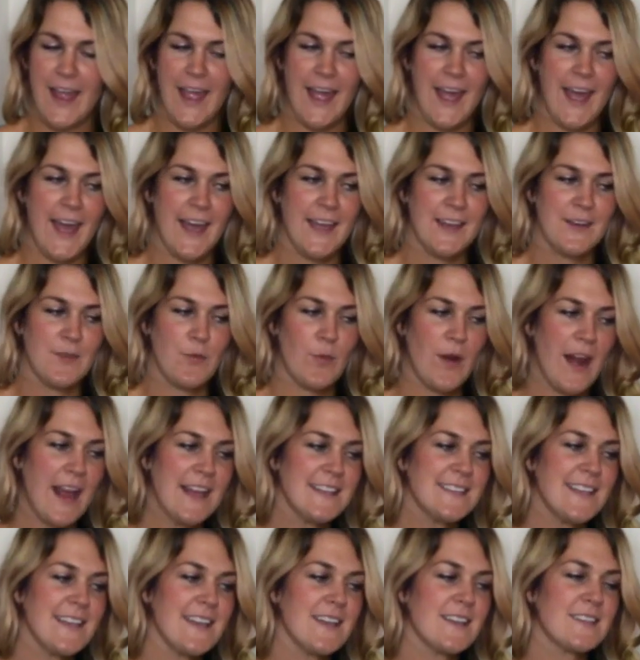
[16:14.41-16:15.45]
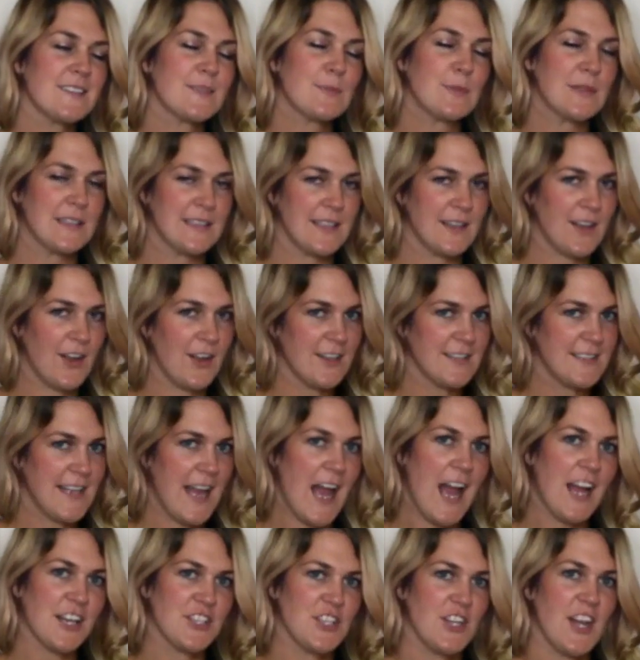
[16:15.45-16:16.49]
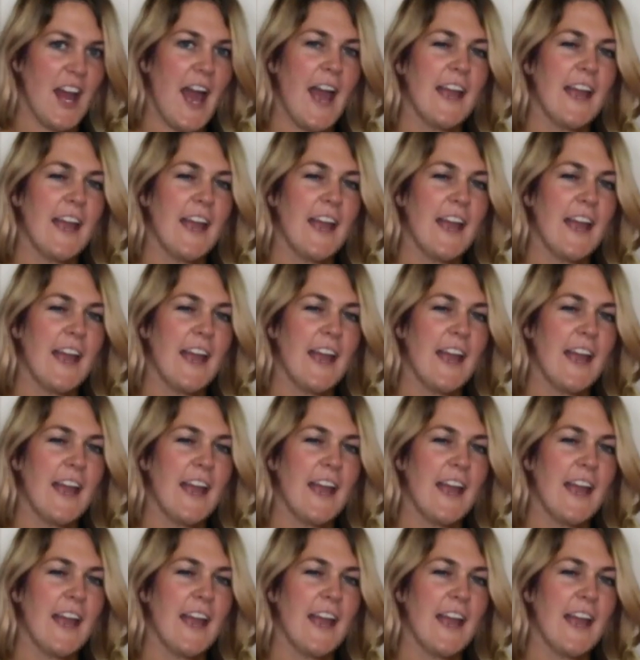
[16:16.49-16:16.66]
And when I say explicit calls to action,